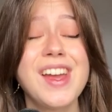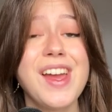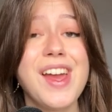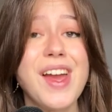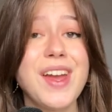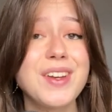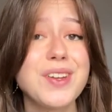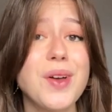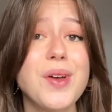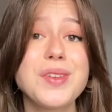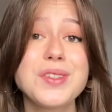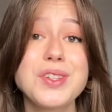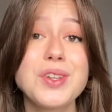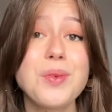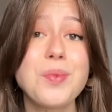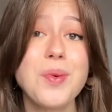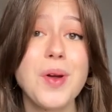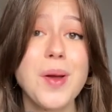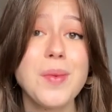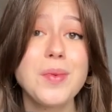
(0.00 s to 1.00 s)
And also
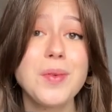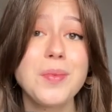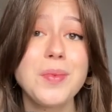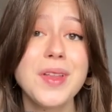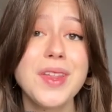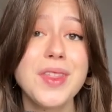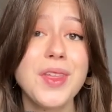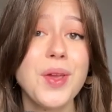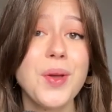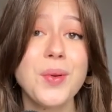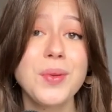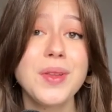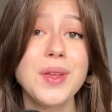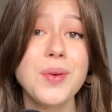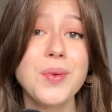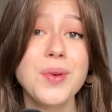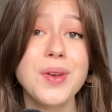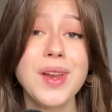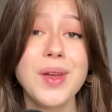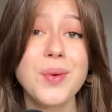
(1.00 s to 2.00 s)
probably the only
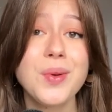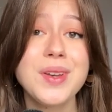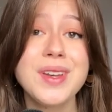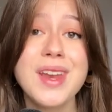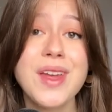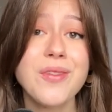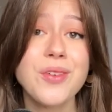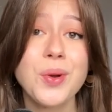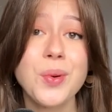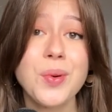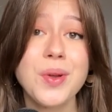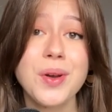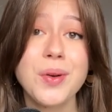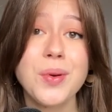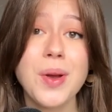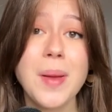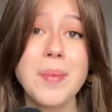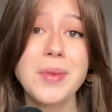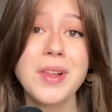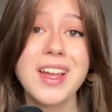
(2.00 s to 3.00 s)
one I would never want to
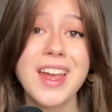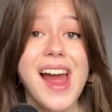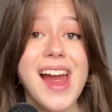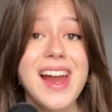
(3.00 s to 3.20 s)
replicate.